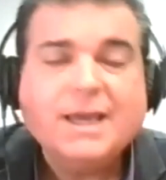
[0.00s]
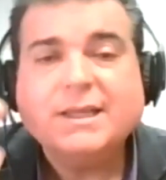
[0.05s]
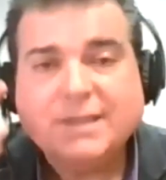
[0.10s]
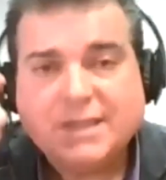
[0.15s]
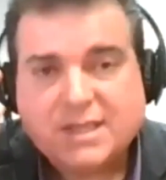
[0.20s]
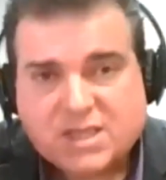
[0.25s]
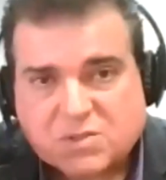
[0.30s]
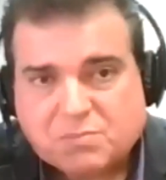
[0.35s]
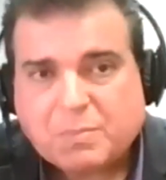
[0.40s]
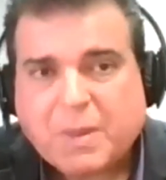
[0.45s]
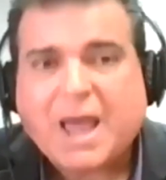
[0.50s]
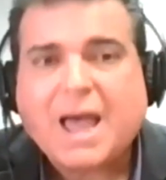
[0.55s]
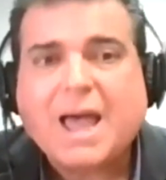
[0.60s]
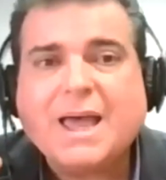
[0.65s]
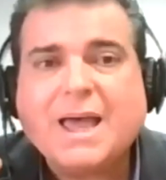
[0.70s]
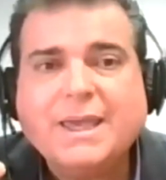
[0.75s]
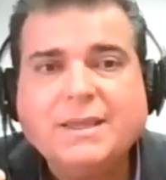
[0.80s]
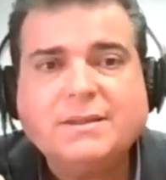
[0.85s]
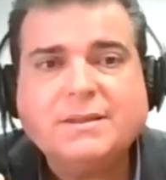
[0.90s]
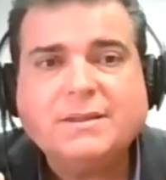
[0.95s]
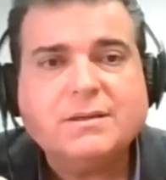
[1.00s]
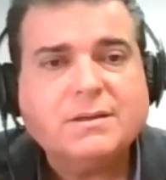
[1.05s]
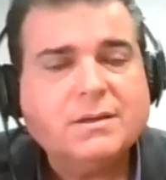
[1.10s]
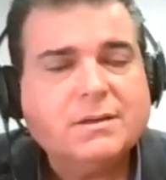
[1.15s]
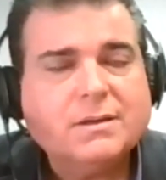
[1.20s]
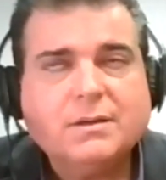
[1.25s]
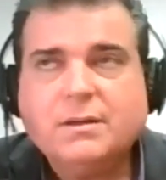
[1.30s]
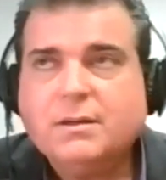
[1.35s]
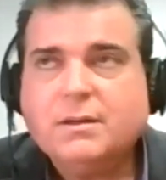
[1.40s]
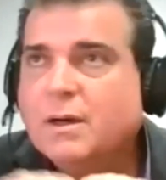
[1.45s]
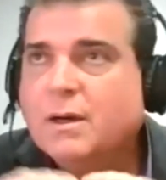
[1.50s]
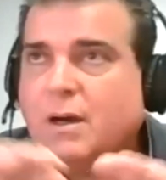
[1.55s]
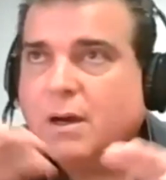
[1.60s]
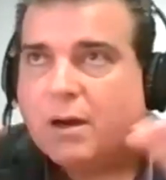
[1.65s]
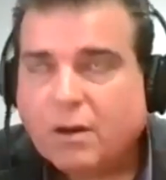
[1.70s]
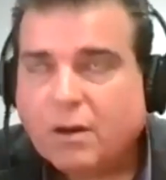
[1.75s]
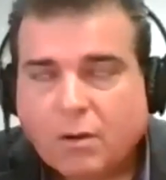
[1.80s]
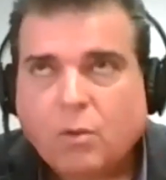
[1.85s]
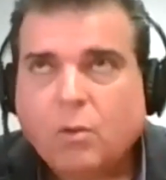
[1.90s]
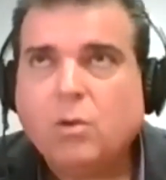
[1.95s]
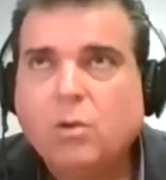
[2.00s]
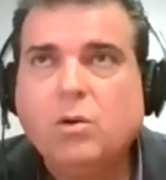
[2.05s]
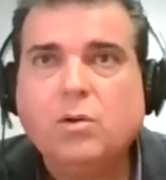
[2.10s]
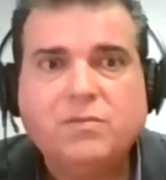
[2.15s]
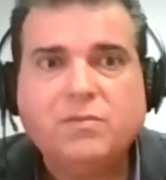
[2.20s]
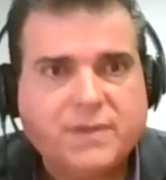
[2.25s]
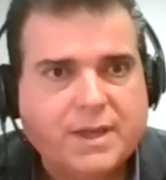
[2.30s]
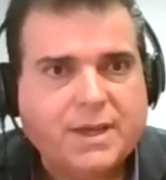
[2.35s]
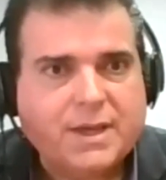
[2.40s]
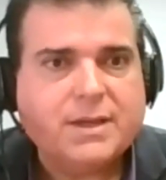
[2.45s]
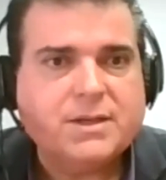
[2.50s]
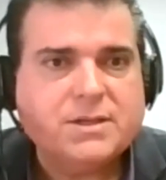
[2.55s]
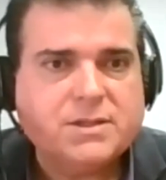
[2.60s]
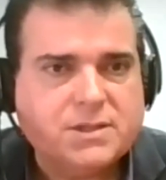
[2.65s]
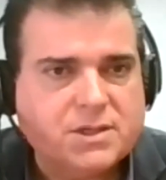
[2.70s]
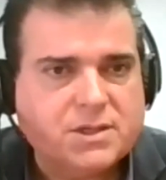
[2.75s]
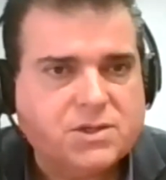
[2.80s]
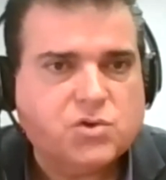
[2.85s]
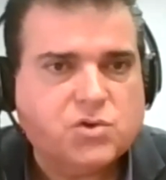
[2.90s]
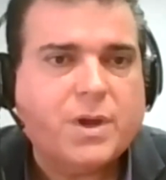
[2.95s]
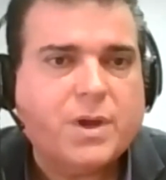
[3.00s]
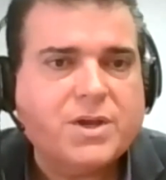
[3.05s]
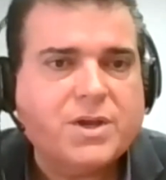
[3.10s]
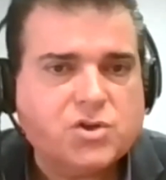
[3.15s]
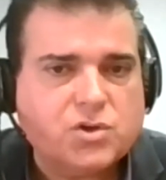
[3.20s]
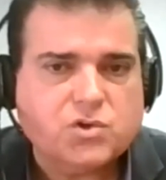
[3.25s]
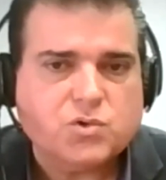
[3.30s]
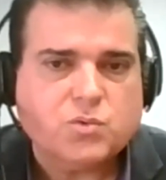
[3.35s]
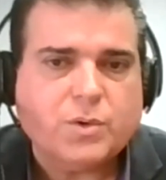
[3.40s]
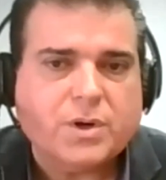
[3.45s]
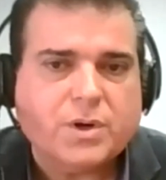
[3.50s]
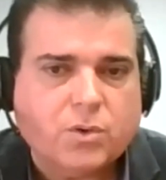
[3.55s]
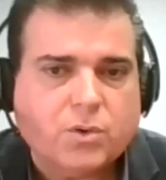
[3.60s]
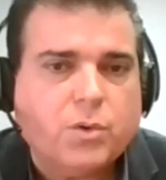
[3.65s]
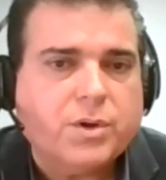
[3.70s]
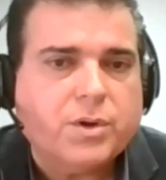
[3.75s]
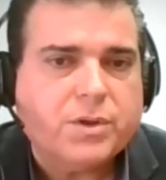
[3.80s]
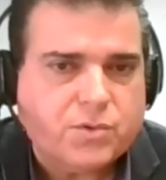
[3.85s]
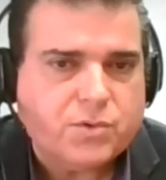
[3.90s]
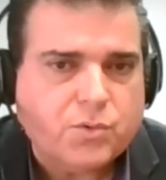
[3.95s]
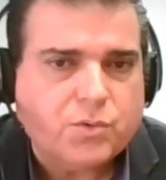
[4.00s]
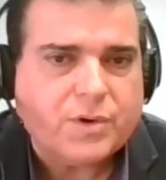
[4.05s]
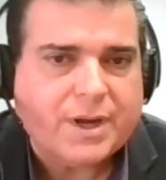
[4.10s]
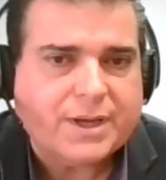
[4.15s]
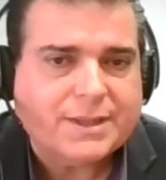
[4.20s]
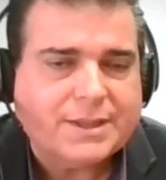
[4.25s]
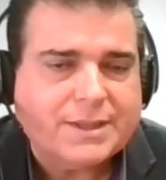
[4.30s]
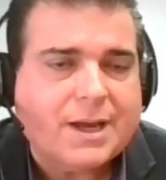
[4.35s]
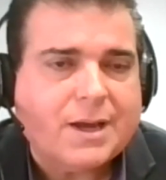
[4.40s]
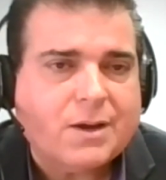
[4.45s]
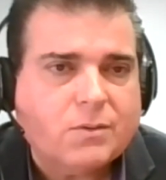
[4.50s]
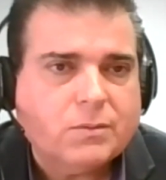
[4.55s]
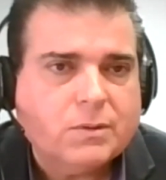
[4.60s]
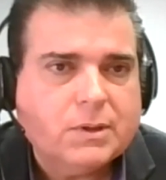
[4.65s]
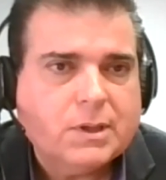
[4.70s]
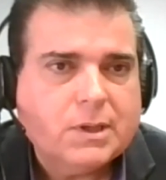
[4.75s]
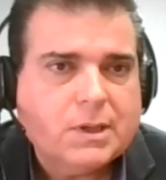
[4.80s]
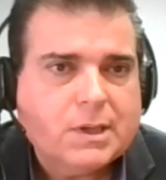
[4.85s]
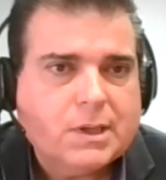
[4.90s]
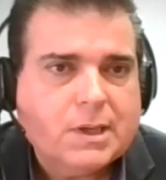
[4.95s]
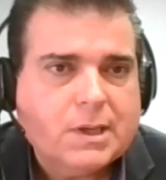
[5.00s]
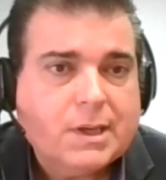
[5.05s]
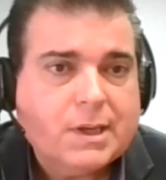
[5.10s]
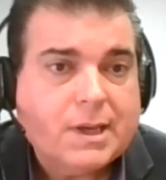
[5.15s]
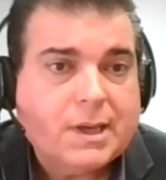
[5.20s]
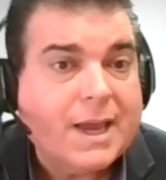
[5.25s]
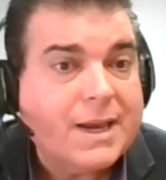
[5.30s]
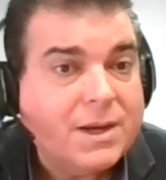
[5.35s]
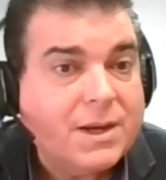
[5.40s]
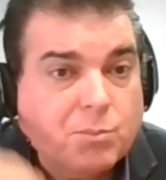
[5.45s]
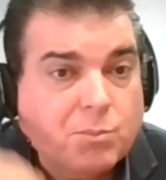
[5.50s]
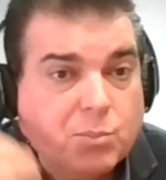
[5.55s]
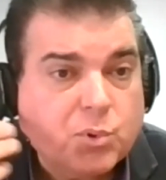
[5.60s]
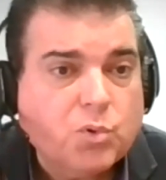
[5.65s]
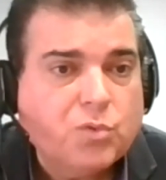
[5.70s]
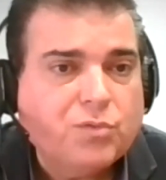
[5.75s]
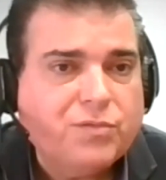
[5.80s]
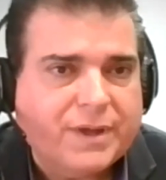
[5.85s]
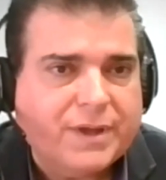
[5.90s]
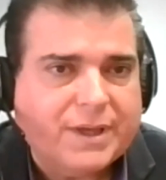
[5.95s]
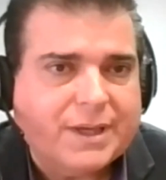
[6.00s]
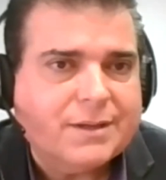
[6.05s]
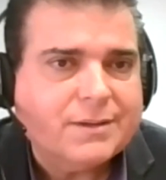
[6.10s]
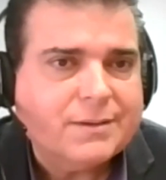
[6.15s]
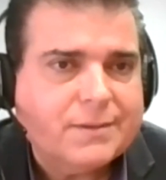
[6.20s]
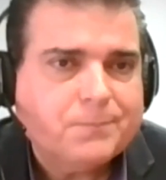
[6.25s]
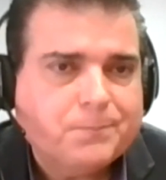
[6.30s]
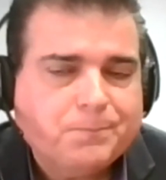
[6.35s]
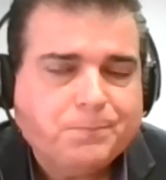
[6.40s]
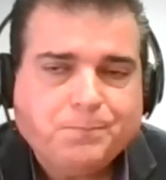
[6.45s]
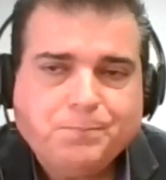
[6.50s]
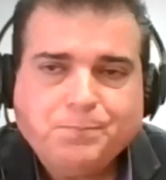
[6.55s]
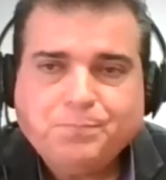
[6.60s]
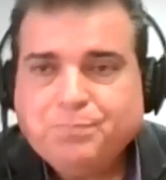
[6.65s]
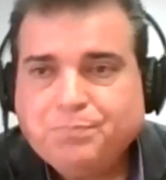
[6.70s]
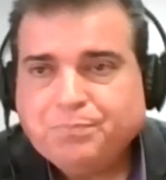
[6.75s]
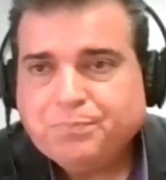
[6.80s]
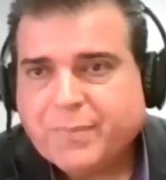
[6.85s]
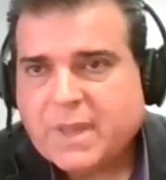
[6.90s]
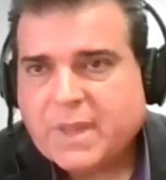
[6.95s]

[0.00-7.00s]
despite all of the situations we're going through right now, and improving it.